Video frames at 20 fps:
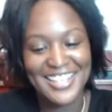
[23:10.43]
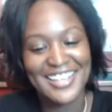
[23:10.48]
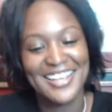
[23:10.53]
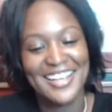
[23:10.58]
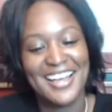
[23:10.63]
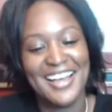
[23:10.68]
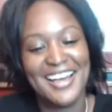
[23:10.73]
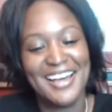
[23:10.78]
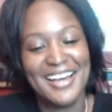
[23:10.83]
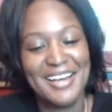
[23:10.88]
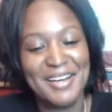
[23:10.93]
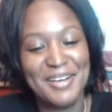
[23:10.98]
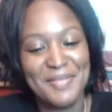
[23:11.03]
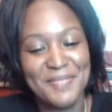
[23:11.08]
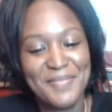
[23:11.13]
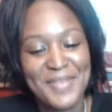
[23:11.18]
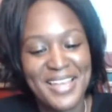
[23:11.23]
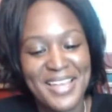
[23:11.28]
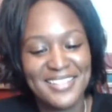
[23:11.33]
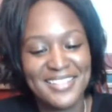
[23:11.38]

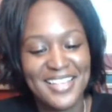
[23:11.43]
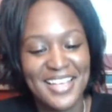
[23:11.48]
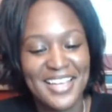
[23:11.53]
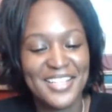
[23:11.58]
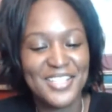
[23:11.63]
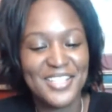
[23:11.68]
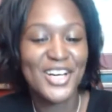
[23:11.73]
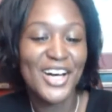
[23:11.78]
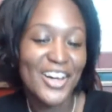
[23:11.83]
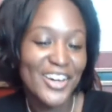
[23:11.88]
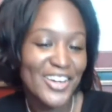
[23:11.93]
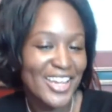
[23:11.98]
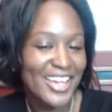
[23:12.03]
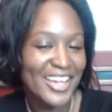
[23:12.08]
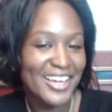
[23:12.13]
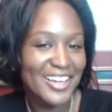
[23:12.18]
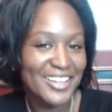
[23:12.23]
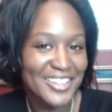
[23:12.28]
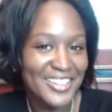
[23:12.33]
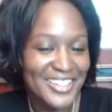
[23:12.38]
And
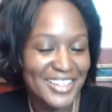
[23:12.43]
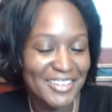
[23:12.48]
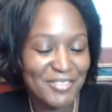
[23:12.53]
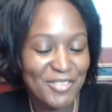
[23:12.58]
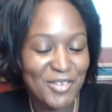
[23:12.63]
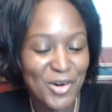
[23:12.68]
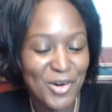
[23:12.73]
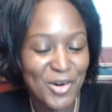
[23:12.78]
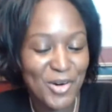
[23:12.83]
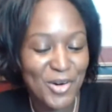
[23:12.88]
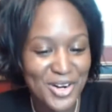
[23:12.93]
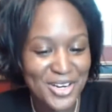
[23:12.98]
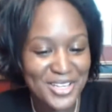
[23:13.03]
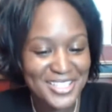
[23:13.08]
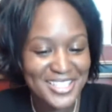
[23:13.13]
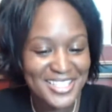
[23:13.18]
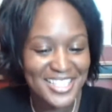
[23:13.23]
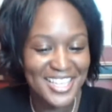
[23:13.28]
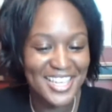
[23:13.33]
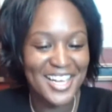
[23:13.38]
Danielle, of
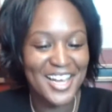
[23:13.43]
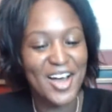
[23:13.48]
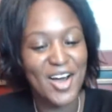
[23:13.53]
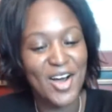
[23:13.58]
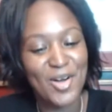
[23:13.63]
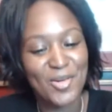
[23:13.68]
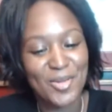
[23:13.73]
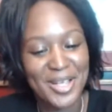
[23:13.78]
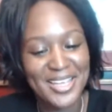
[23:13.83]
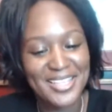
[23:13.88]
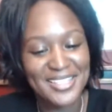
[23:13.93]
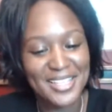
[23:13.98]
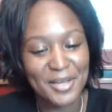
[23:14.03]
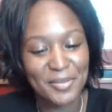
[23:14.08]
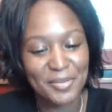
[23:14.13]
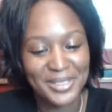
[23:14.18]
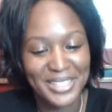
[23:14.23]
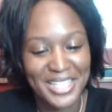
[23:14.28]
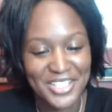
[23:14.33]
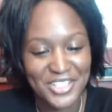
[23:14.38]
course,
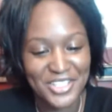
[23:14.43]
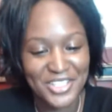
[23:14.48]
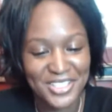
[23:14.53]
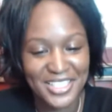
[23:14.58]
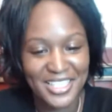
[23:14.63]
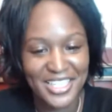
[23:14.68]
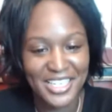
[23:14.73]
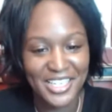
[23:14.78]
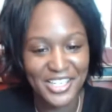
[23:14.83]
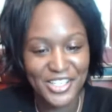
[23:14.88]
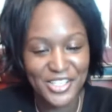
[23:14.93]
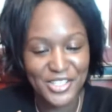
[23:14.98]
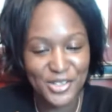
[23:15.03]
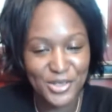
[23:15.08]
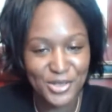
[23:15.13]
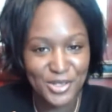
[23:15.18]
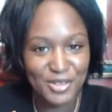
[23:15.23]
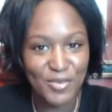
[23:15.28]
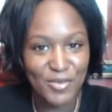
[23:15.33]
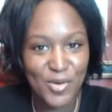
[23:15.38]
always to hear
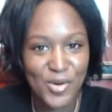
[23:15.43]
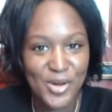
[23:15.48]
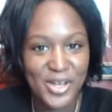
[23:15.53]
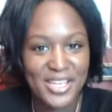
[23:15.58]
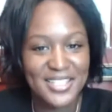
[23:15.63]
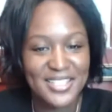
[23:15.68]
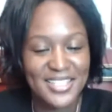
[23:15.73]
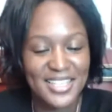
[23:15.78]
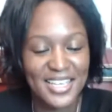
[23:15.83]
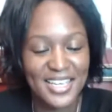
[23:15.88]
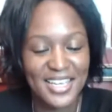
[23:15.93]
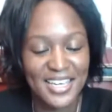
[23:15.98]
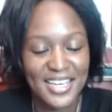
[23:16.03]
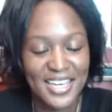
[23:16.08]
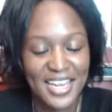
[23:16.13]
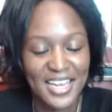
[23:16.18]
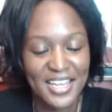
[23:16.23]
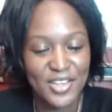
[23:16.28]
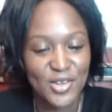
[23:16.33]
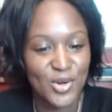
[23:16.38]
your voice
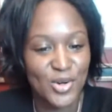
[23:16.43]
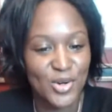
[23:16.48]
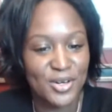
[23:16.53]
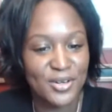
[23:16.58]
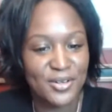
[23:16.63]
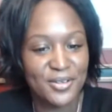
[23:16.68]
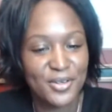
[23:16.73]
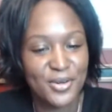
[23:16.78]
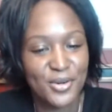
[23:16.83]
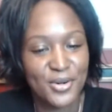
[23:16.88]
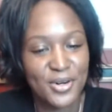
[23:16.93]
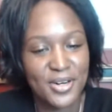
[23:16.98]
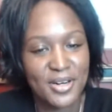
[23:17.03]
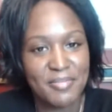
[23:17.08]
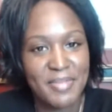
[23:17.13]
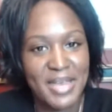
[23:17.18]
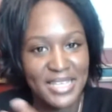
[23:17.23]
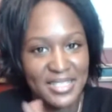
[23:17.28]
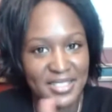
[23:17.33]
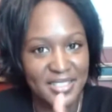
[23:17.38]
and your
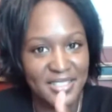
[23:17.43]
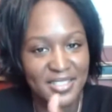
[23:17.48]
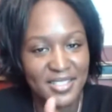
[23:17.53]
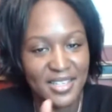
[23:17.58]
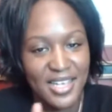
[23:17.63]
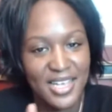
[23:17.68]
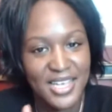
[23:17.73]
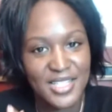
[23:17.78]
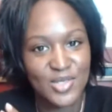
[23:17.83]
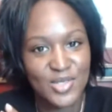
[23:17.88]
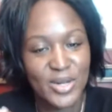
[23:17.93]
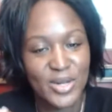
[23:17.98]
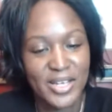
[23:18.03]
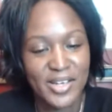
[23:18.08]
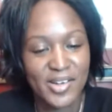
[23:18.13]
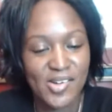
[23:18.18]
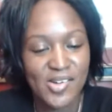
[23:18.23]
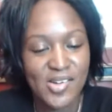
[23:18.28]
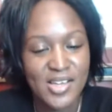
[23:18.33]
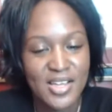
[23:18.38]
message as well.
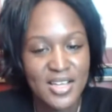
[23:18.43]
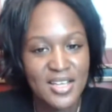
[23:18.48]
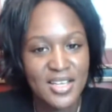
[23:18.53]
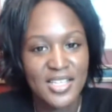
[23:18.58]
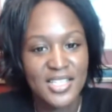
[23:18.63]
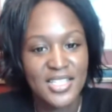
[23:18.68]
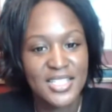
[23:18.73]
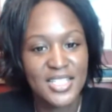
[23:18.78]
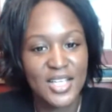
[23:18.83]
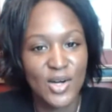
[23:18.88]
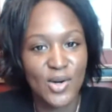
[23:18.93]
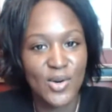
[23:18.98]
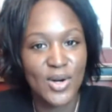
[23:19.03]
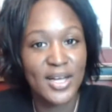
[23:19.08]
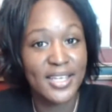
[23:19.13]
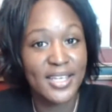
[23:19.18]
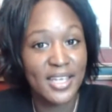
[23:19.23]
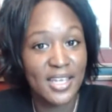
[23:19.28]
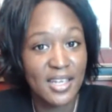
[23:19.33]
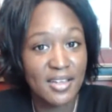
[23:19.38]
So
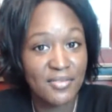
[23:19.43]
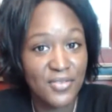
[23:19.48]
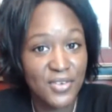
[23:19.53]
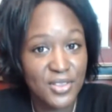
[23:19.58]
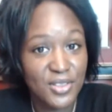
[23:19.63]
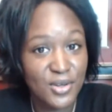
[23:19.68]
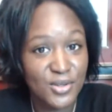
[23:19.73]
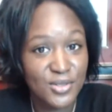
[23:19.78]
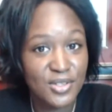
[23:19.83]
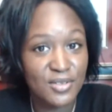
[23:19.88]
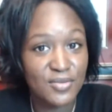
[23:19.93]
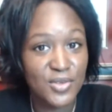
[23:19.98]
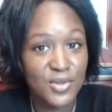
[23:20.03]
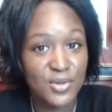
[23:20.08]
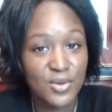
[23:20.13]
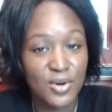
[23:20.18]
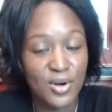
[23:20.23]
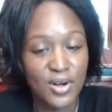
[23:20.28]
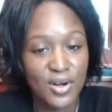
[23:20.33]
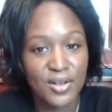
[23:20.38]
again, for those of you
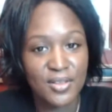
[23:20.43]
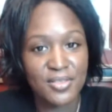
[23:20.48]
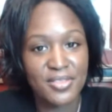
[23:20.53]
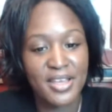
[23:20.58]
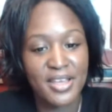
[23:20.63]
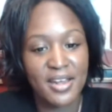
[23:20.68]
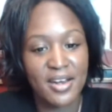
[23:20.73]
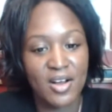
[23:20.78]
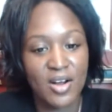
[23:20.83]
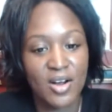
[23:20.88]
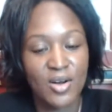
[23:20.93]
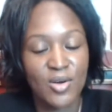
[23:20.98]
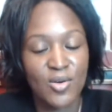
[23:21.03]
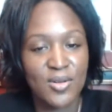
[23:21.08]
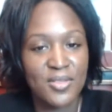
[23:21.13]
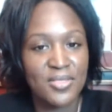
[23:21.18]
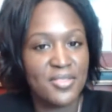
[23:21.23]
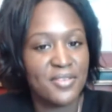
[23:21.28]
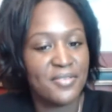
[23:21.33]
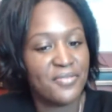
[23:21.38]
all that are on the
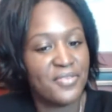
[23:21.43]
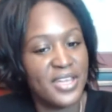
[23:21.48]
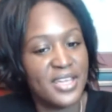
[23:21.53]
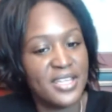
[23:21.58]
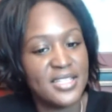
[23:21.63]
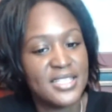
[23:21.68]
fence,